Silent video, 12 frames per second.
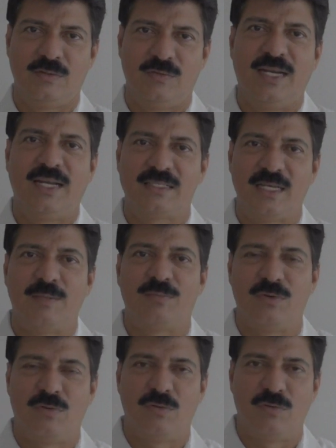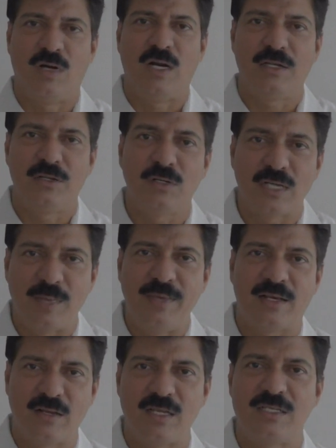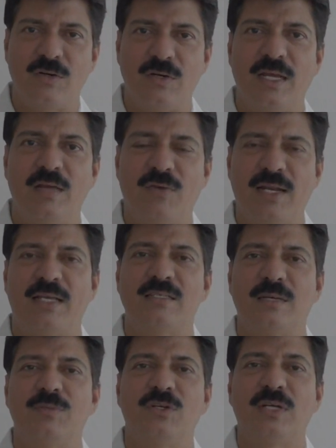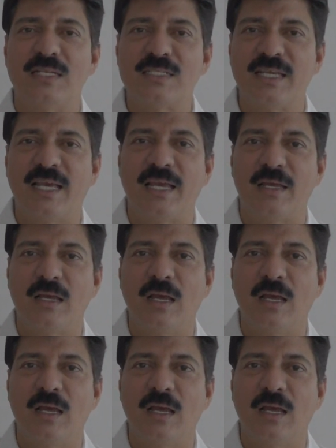For example, what you come across in a day, for example, you can say